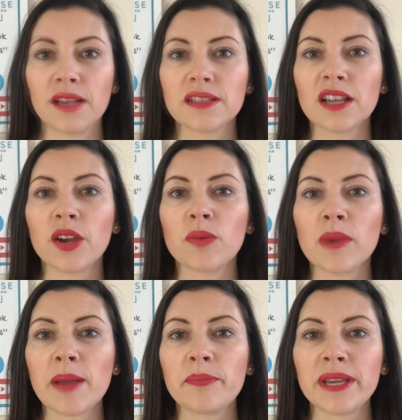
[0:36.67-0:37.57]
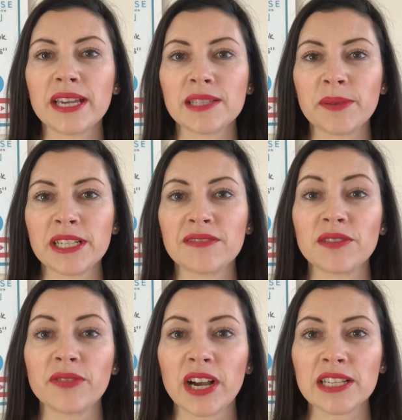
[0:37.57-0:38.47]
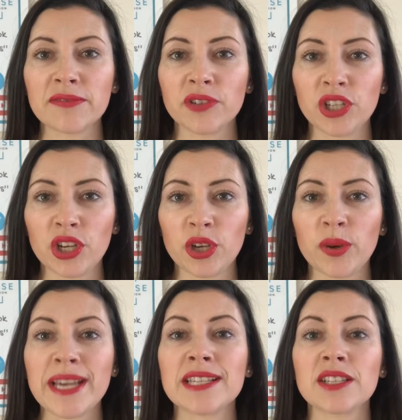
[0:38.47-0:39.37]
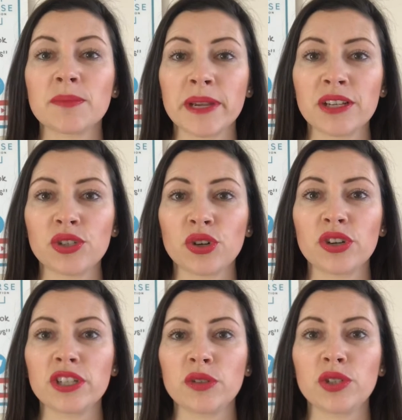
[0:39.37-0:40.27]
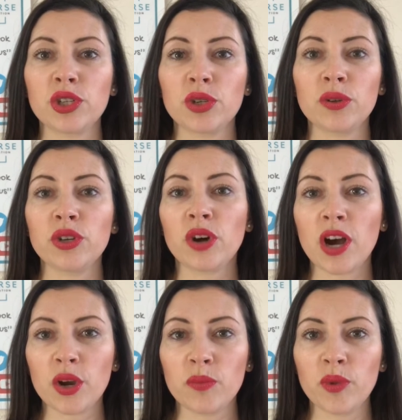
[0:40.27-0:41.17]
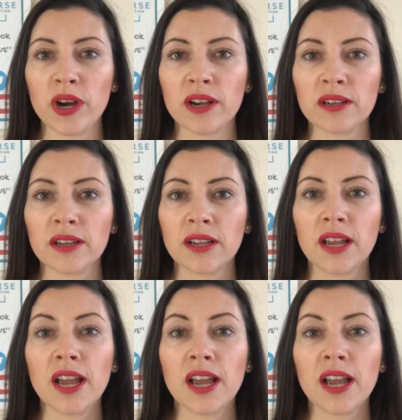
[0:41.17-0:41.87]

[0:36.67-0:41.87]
So my biggest piece of advice for you is to make sure you do your homework.